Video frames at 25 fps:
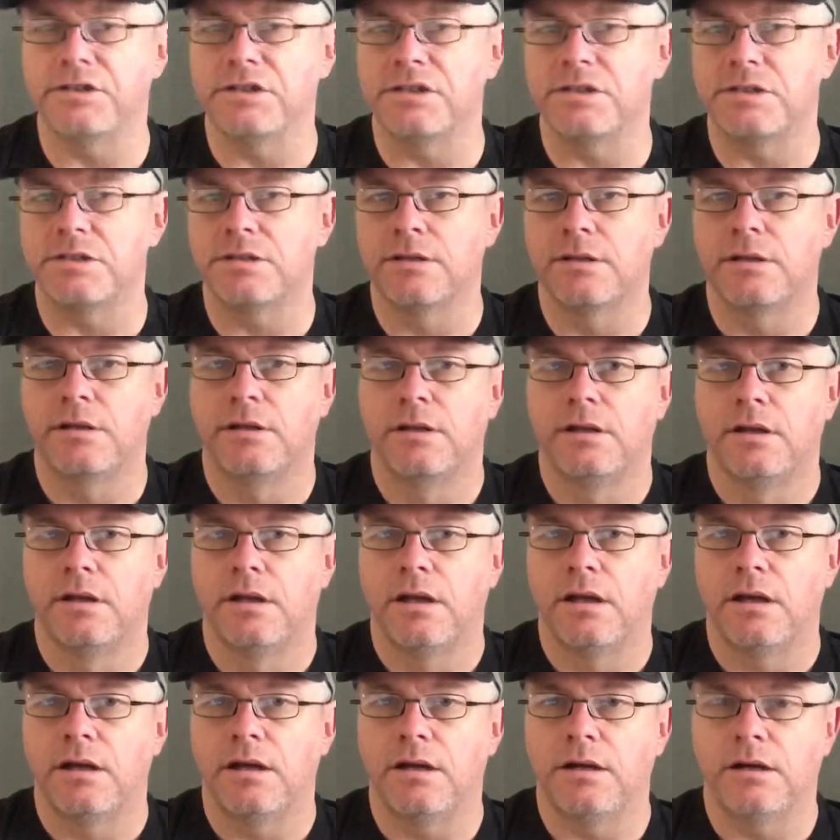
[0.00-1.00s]
just
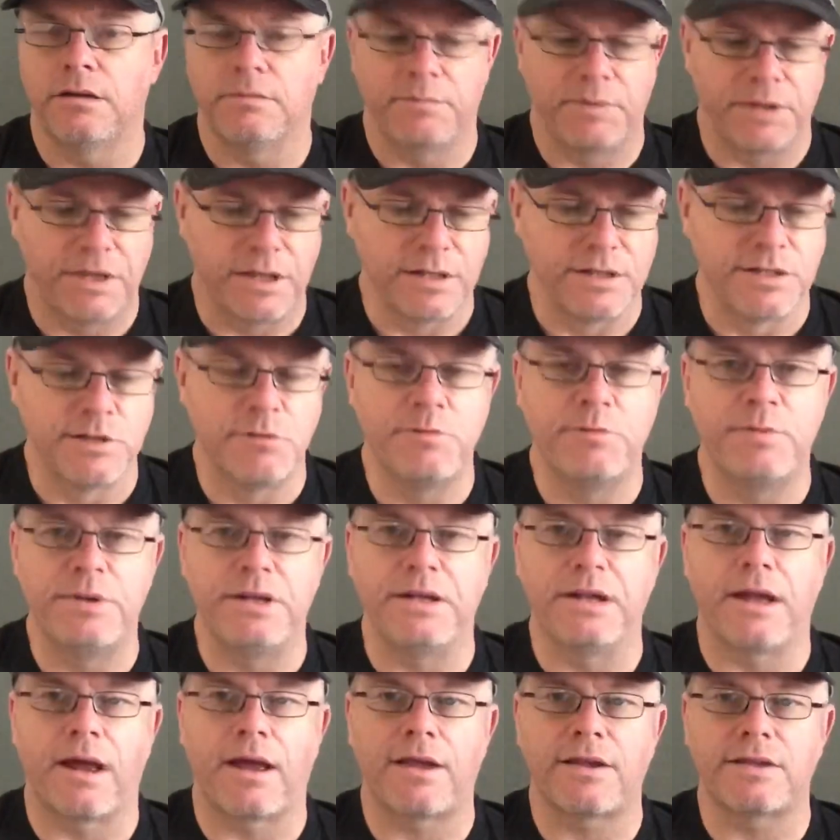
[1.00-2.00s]
because it would be
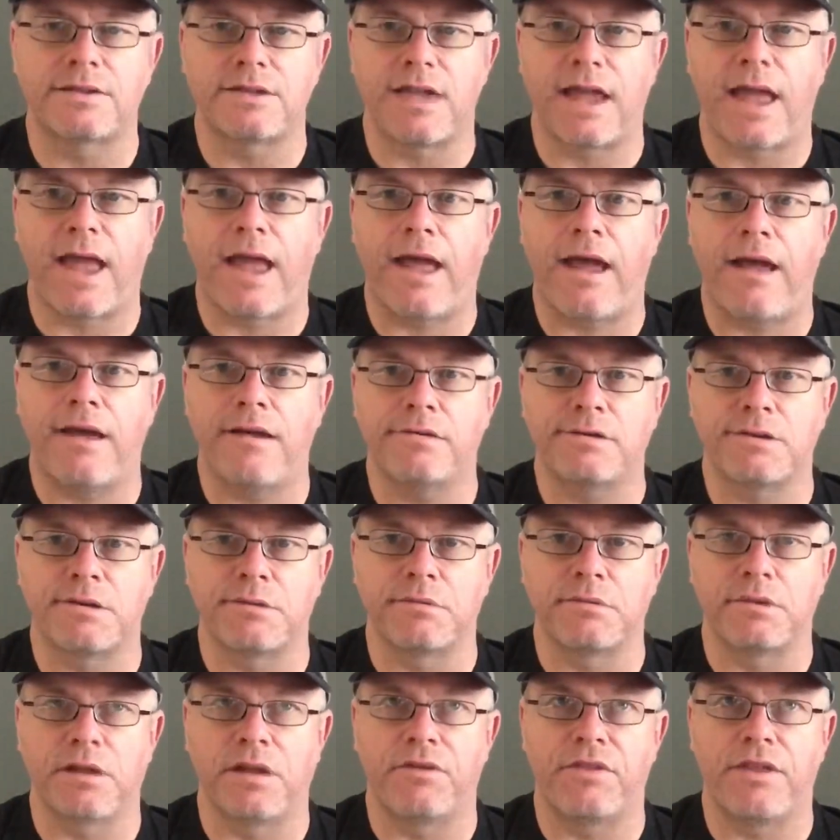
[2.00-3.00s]
nice to have
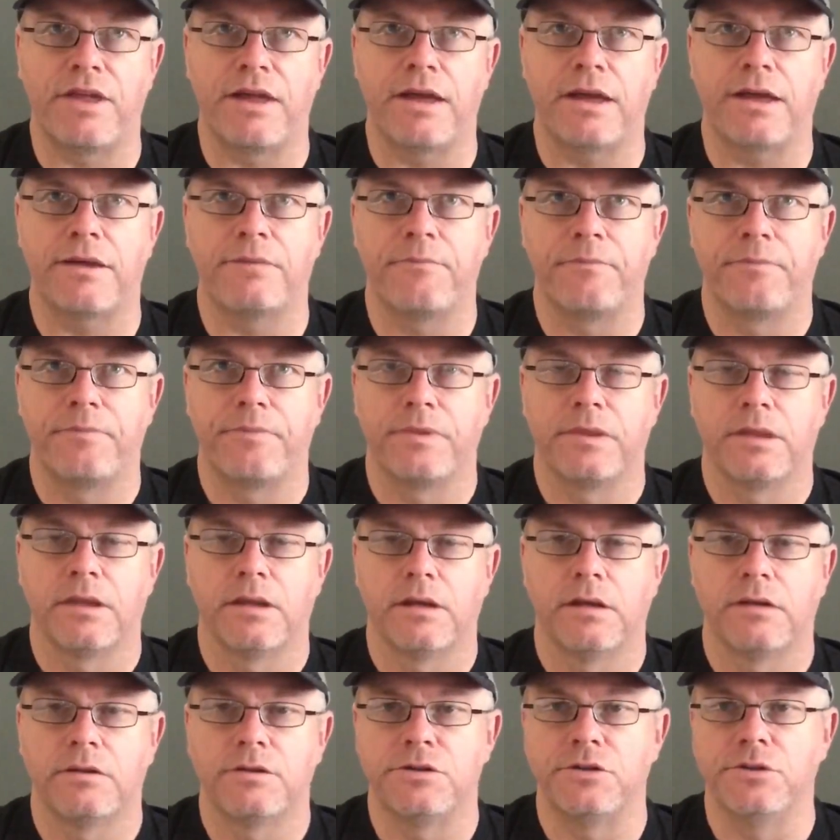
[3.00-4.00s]
something like that
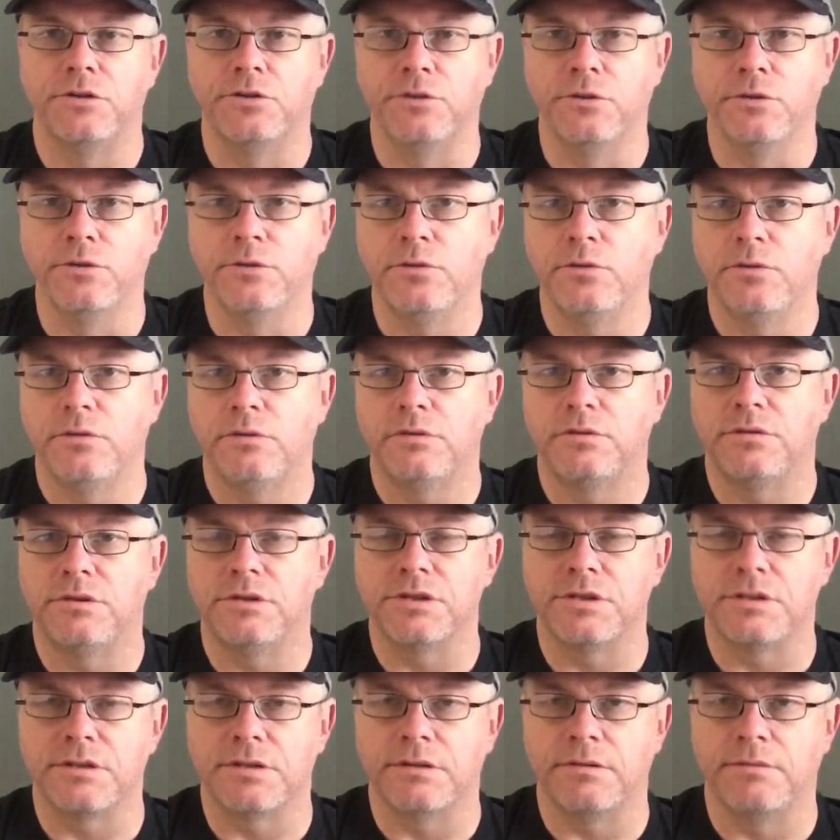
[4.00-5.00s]
to
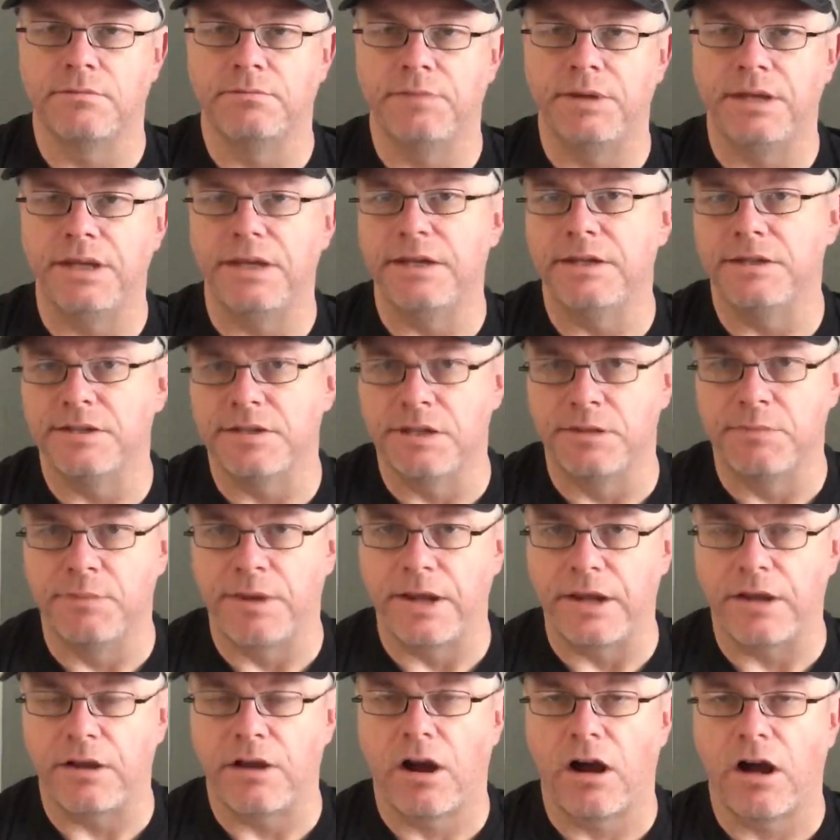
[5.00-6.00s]
just be easy to
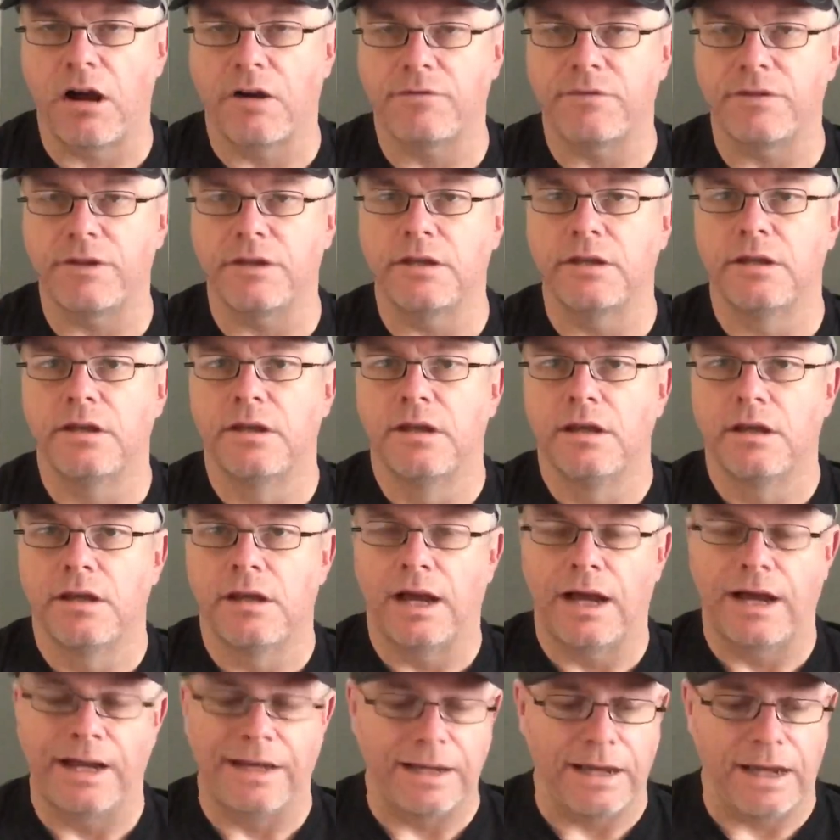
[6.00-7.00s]
make coffee.
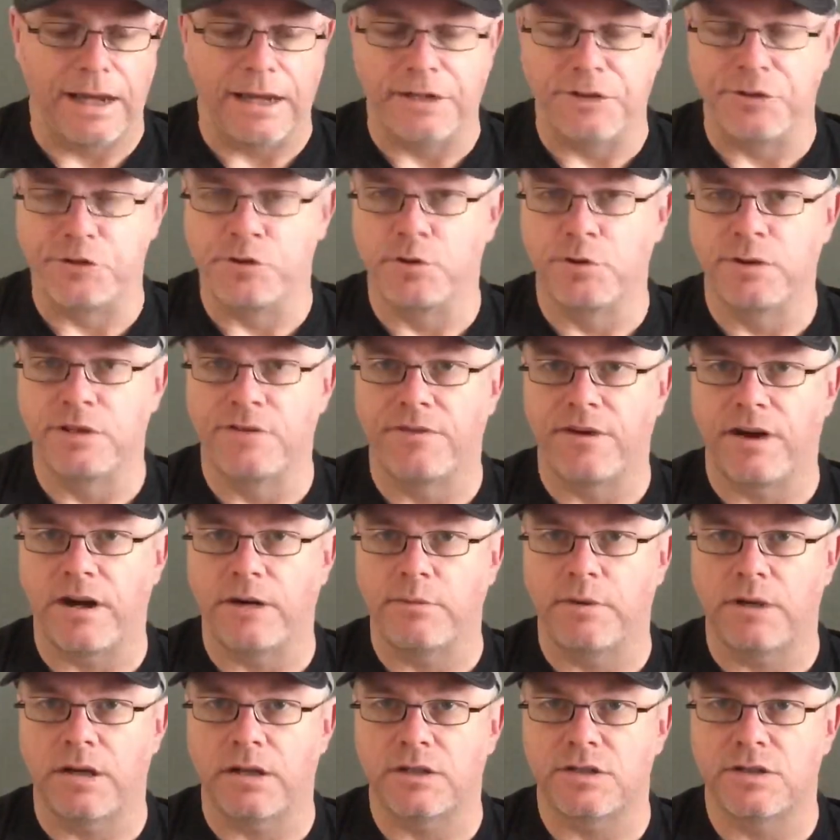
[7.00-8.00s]
I enjoyed the
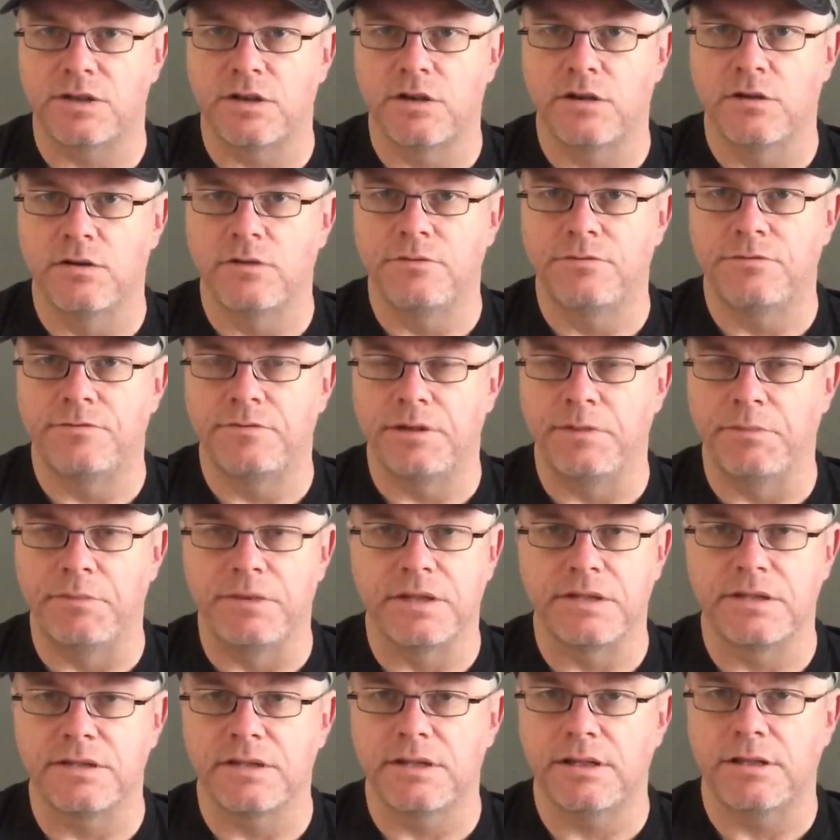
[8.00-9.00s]
firebox stove
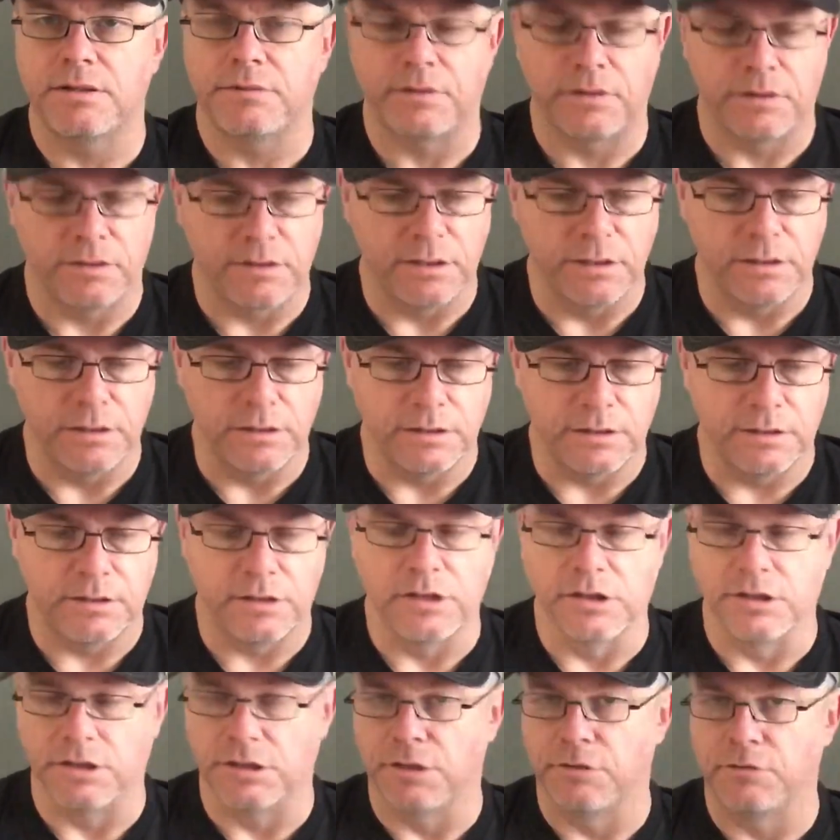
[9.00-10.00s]
immensely. It
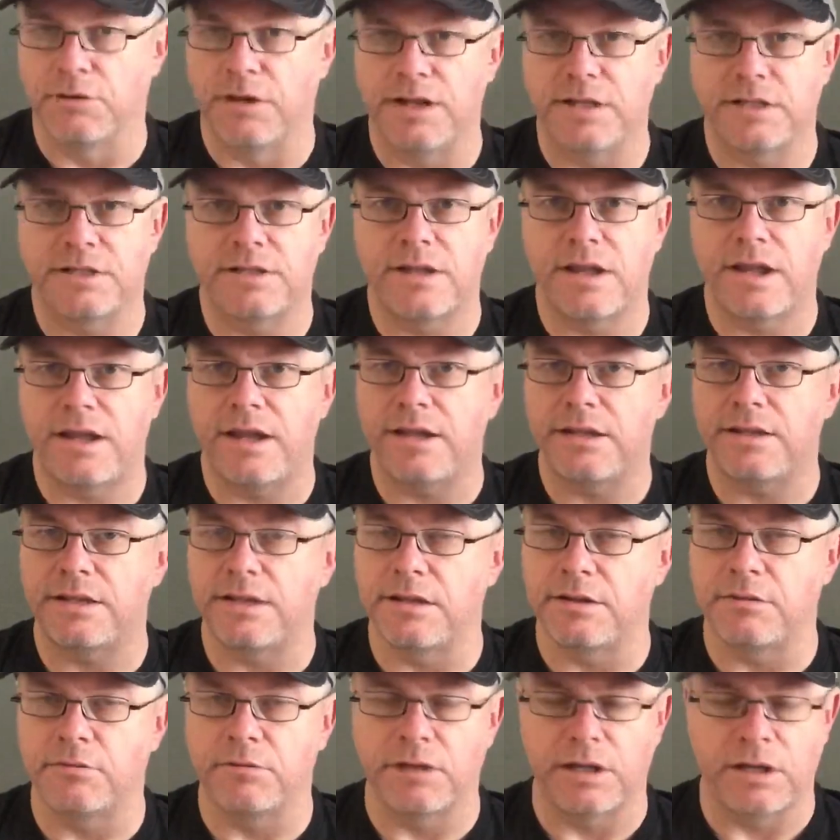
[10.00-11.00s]
cooked a great steak.
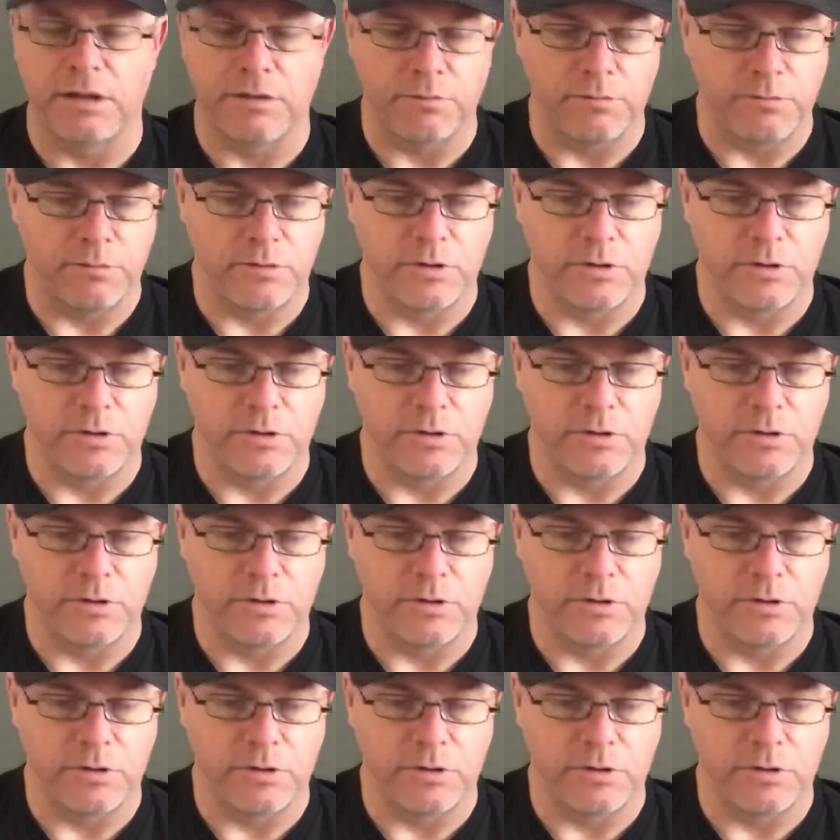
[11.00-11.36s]
It